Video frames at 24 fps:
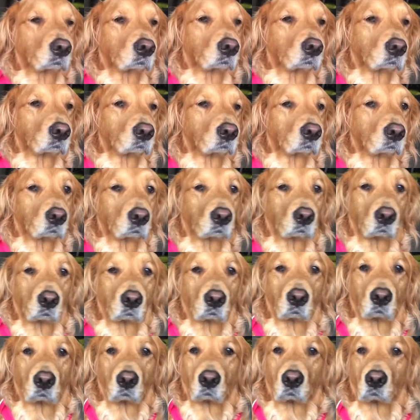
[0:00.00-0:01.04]
you
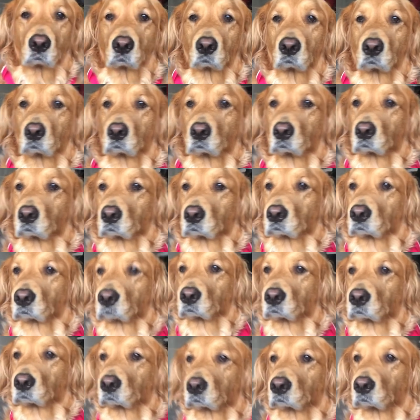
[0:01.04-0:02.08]
wagging that
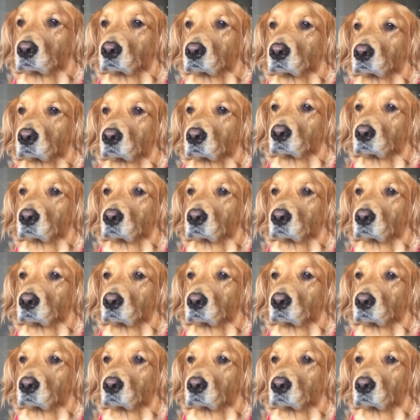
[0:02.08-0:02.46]
tail?